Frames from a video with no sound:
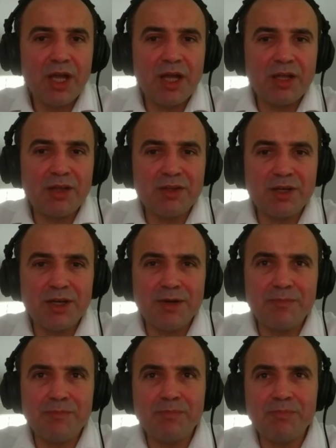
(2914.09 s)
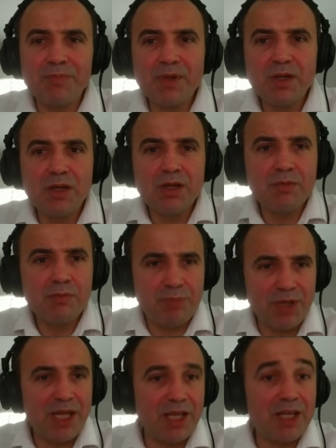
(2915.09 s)
and
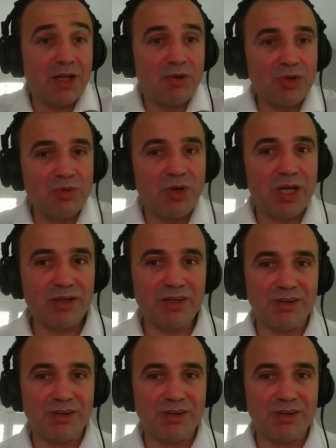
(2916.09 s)
playing in a good way.